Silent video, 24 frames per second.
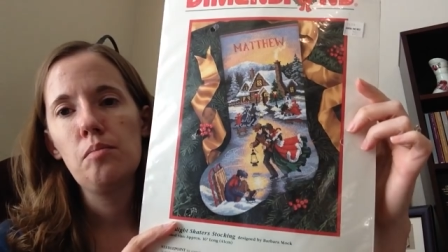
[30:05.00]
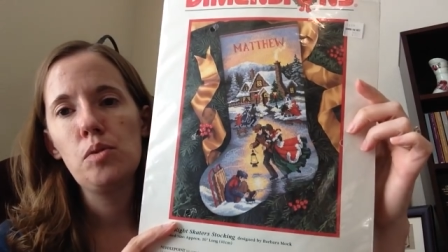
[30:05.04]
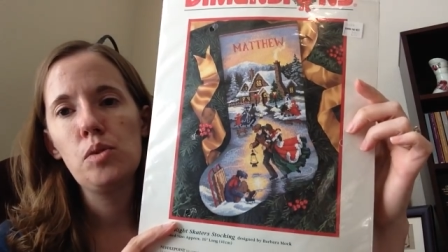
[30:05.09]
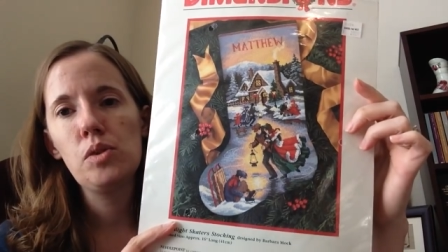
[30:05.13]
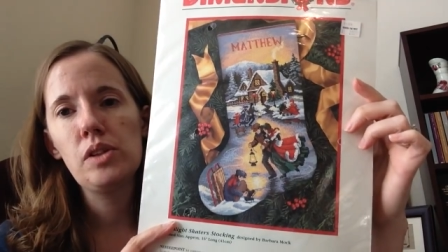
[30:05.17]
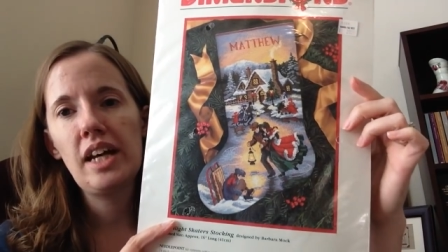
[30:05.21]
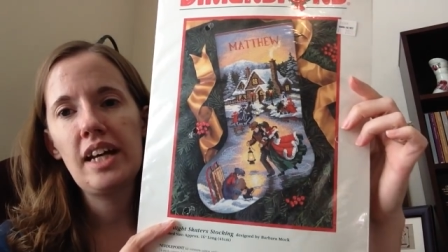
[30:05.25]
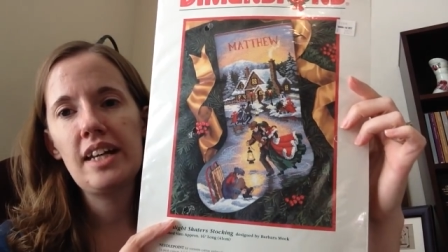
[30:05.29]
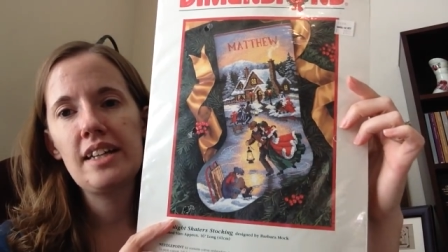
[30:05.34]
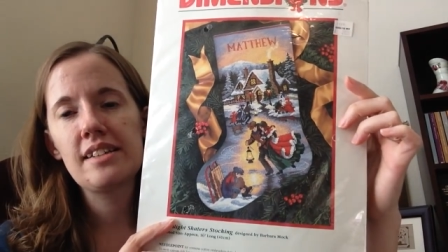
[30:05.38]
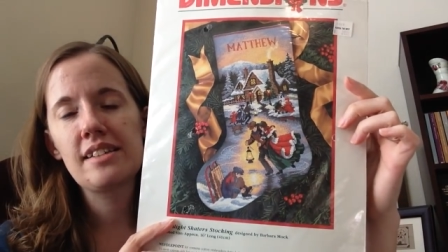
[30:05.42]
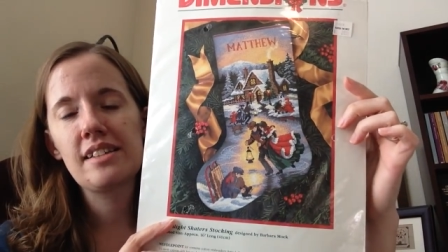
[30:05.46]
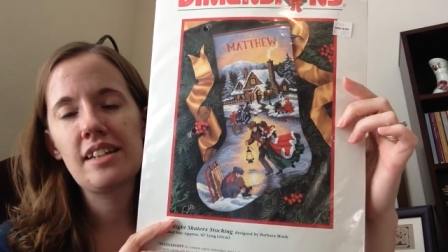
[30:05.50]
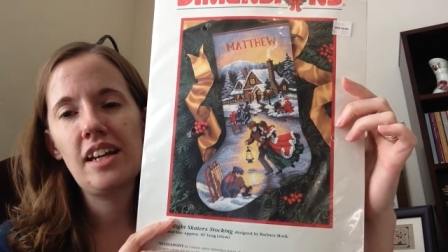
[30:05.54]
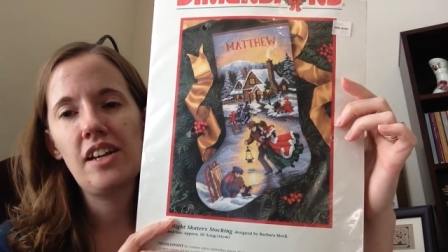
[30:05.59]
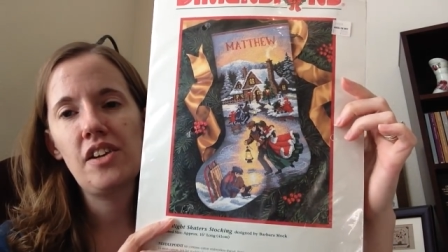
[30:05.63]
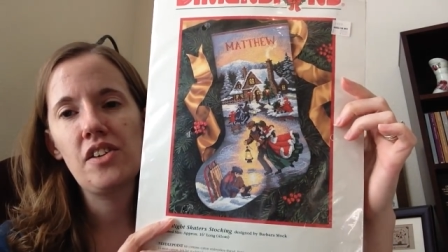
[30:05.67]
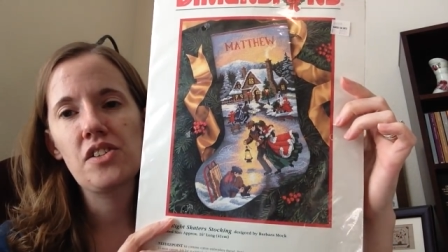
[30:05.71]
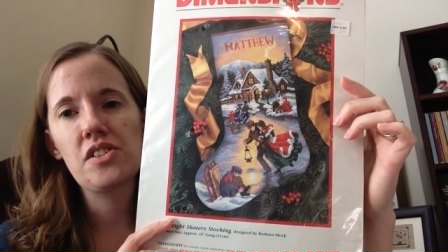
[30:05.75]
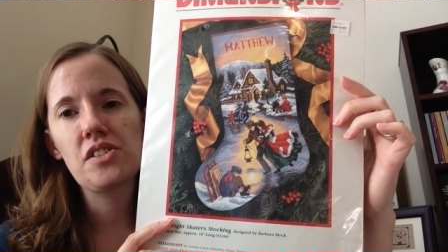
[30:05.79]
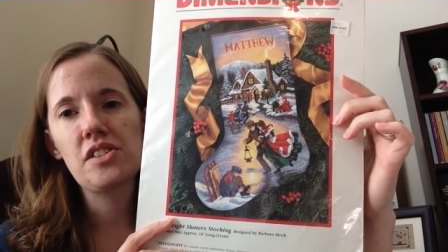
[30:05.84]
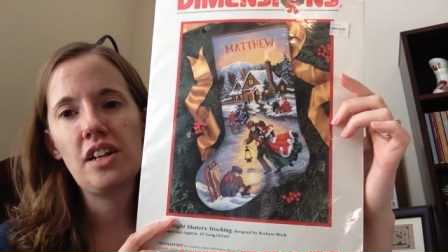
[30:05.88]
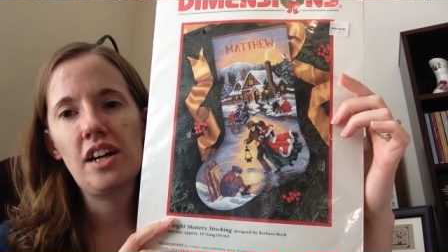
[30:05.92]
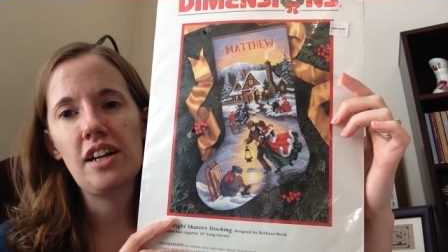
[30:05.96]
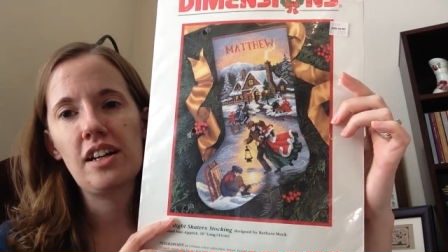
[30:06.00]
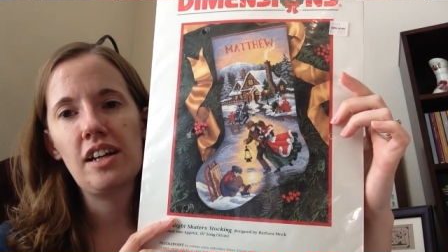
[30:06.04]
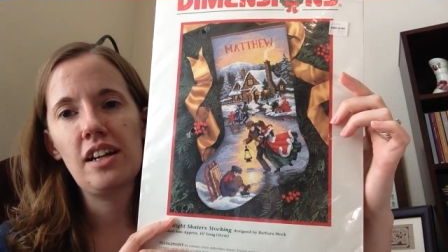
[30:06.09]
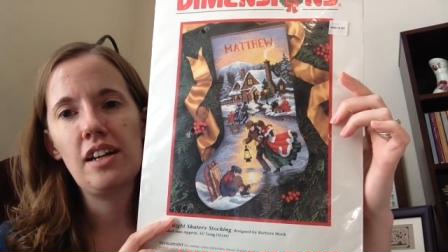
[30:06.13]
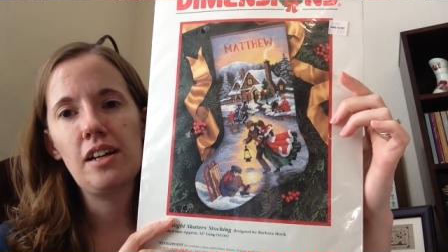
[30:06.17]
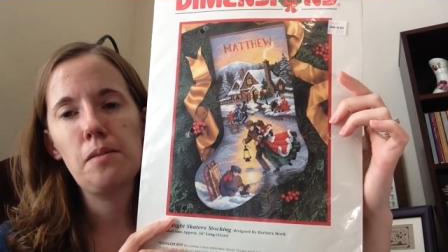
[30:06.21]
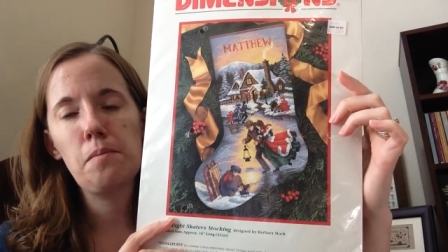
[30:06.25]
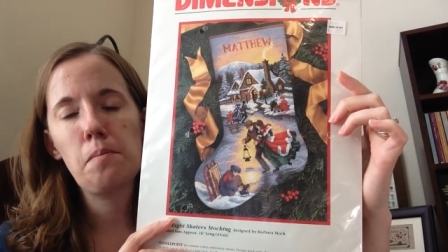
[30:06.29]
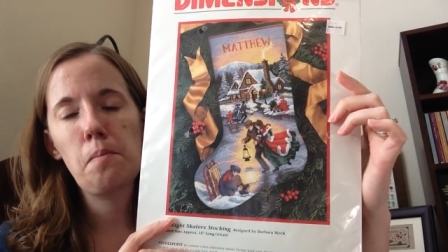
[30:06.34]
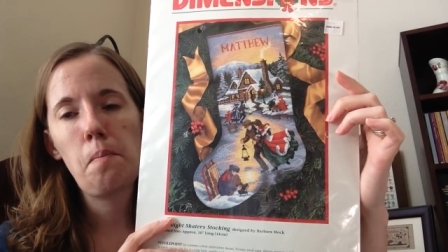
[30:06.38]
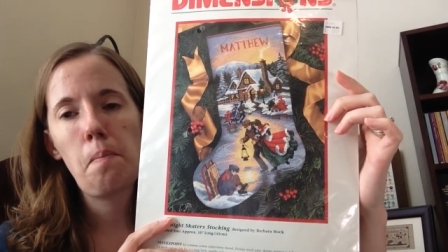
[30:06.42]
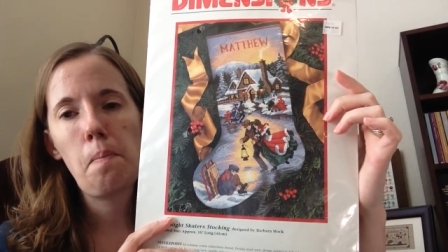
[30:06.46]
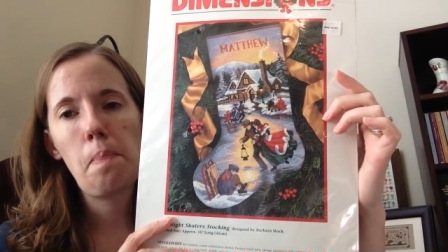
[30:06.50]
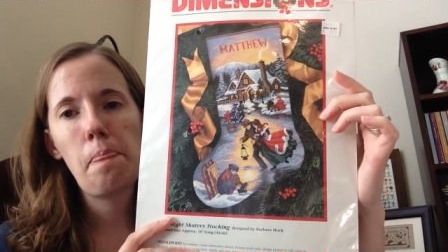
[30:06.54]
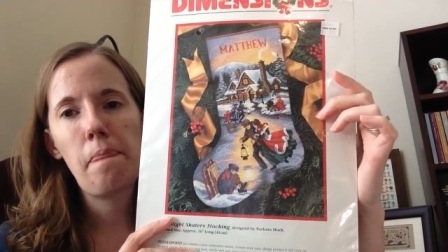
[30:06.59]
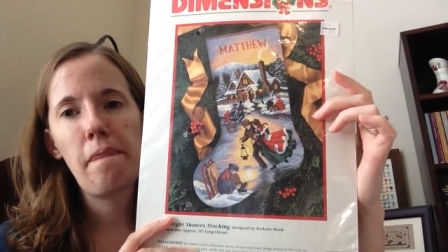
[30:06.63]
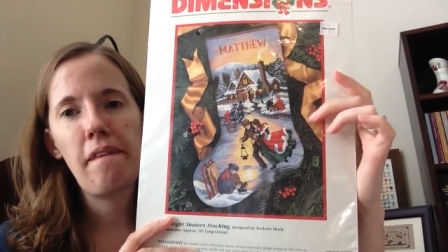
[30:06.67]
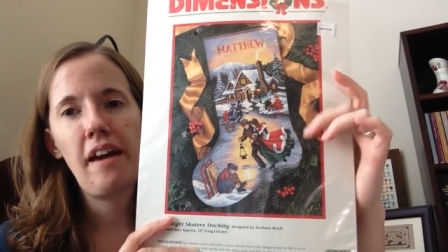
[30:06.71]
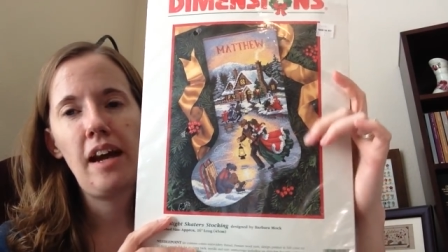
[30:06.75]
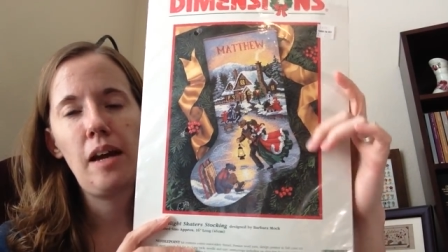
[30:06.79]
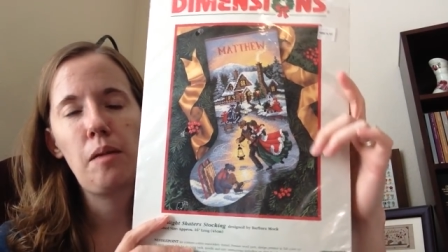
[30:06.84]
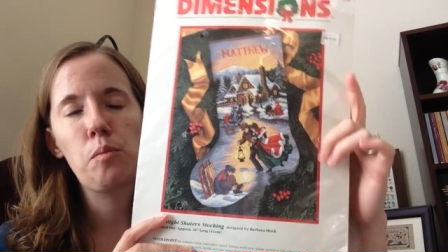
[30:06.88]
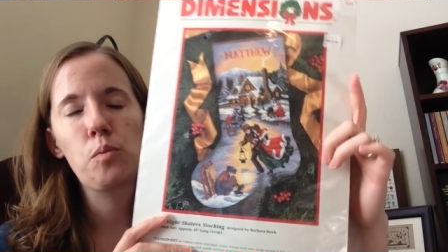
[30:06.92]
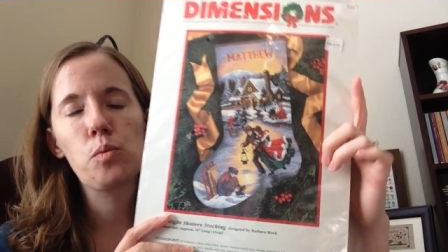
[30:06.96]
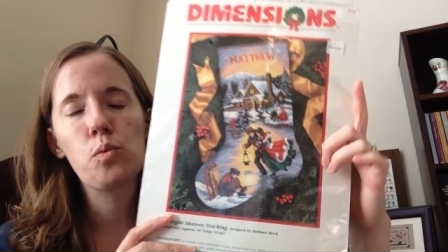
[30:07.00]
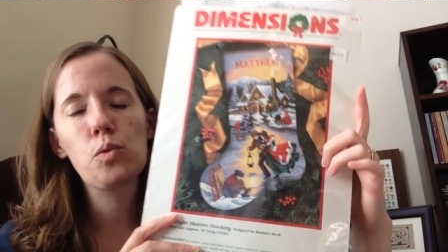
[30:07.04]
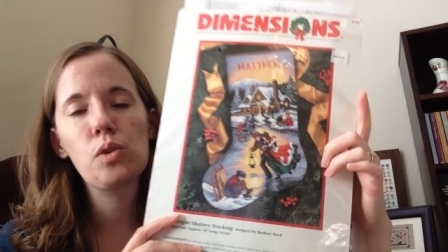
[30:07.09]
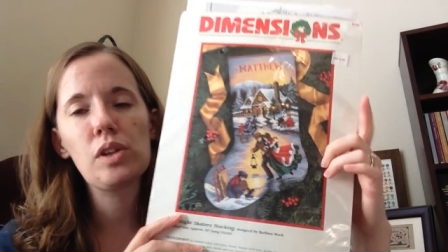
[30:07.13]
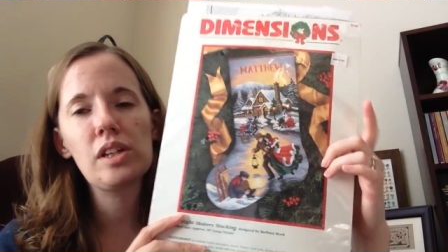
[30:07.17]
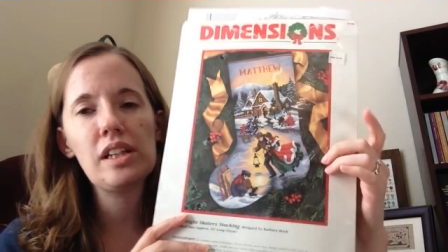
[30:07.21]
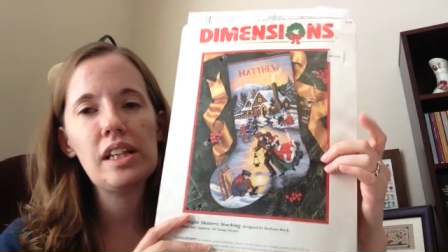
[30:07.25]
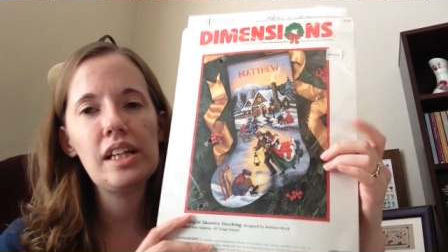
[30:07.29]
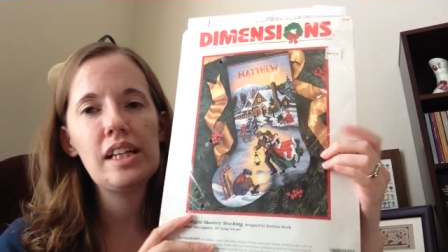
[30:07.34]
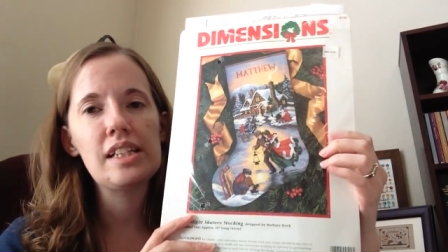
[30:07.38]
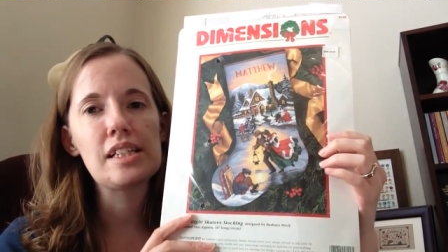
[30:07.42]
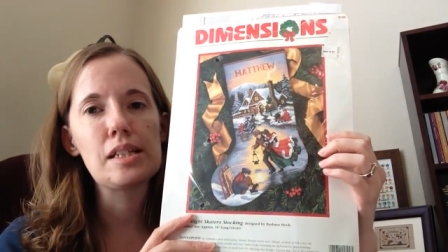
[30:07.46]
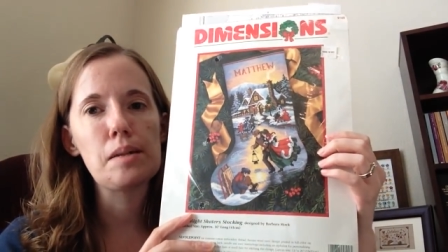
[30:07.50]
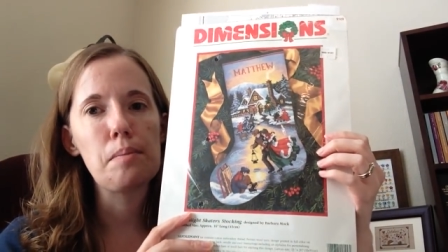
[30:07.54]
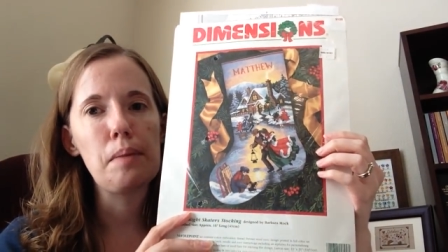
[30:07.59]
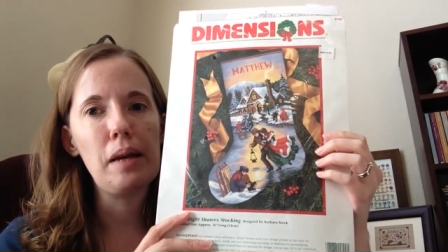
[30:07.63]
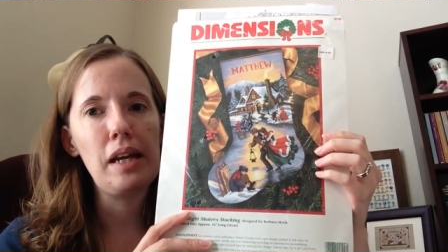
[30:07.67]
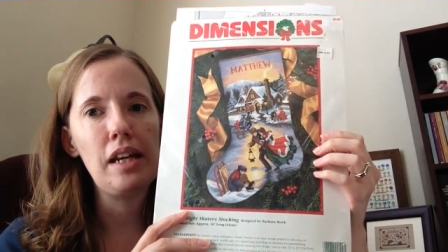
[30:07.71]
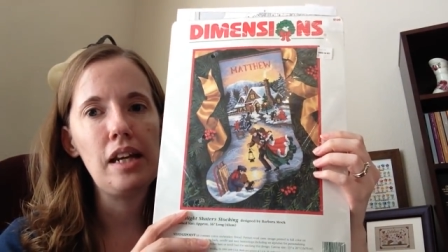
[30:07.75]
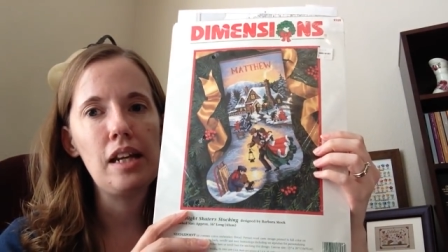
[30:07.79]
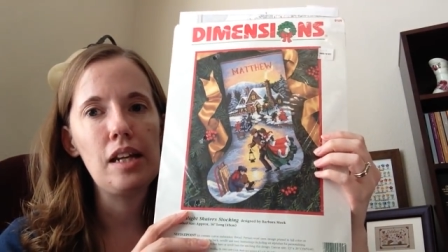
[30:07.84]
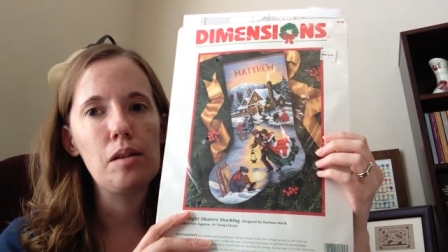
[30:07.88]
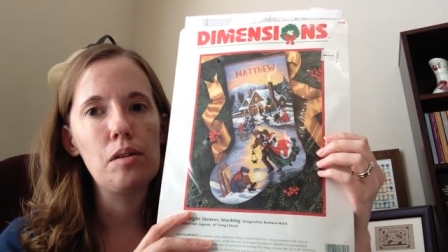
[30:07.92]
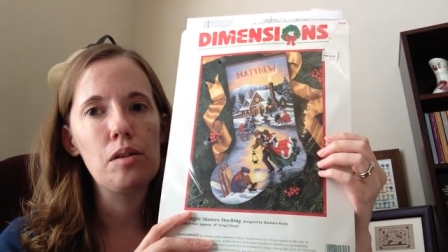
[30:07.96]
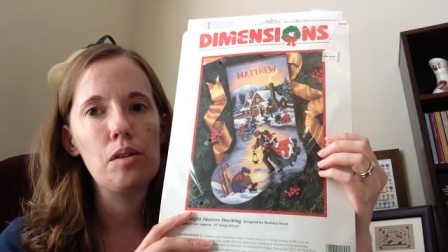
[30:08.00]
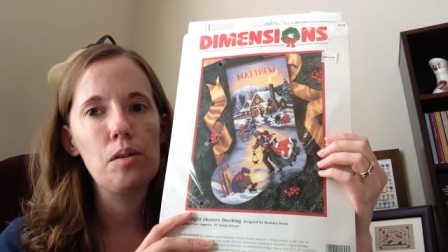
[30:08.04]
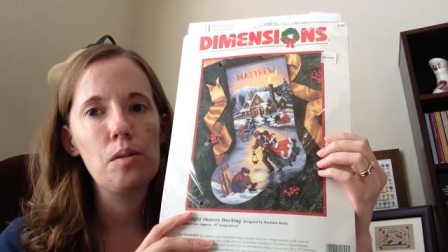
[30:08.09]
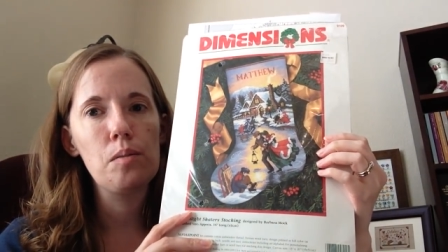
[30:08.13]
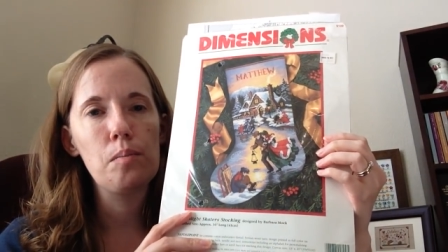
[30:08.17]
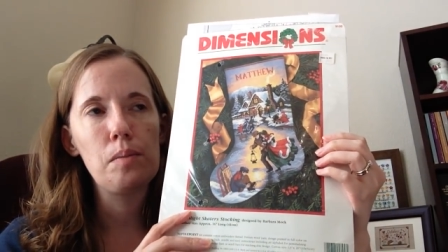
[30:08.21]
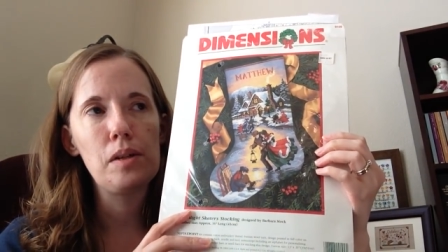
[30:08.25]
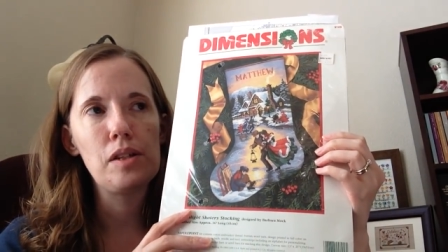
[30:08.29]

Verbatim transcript: Moonlight Skater stocking. I'm really debating